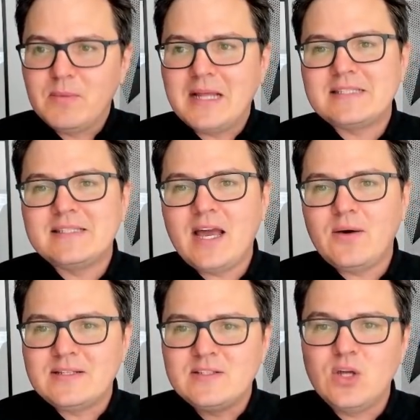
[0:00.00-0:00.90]
months now
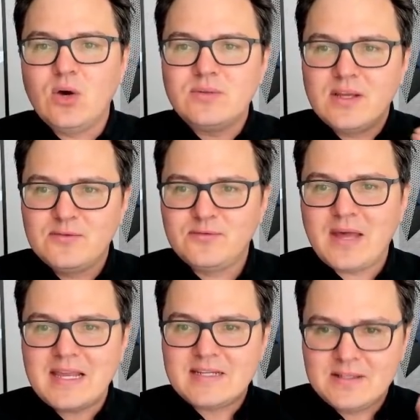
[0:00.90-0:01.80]
is don't
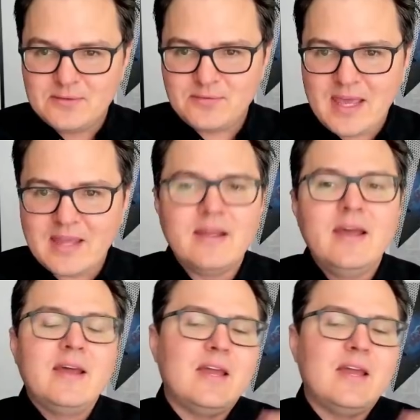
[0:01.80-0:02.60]
fight the Fed.